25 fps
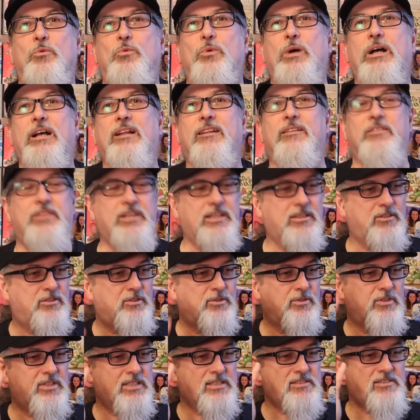Well, there you
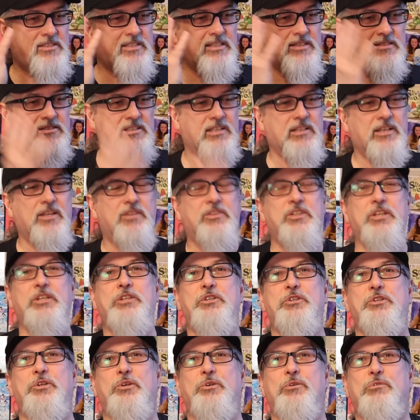go. This is the
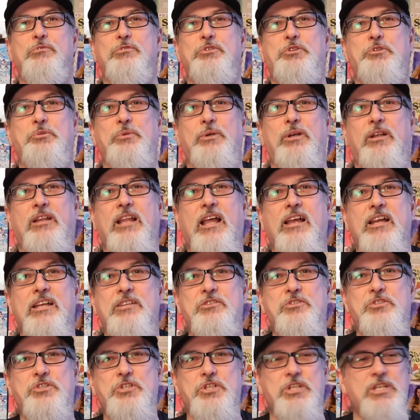usual
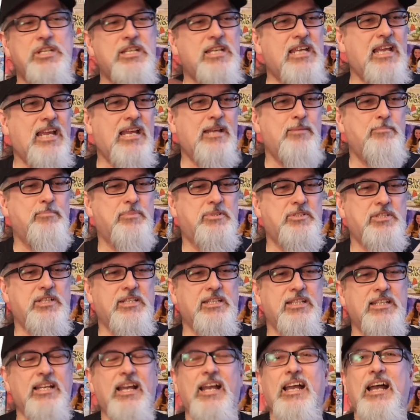GMT